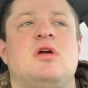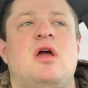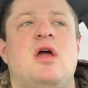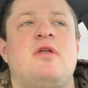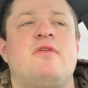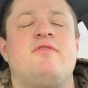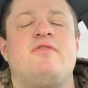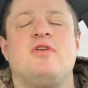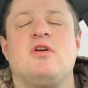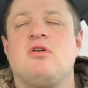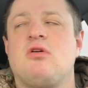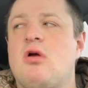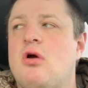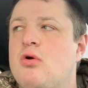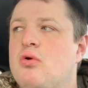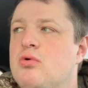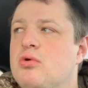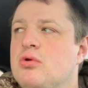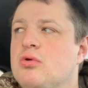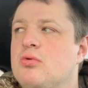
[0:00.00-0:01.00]
and figure out
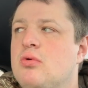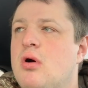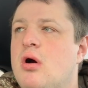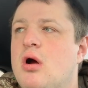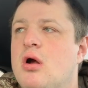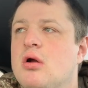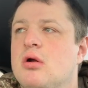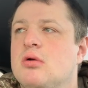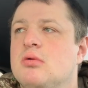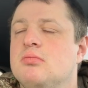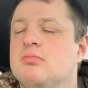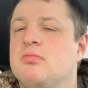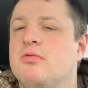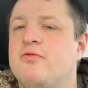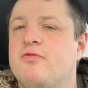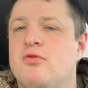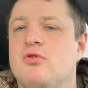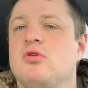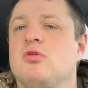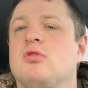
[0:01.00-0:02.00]
who you are
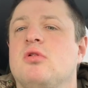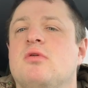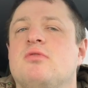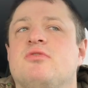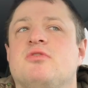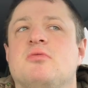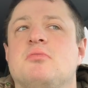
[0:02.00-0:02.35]
before you love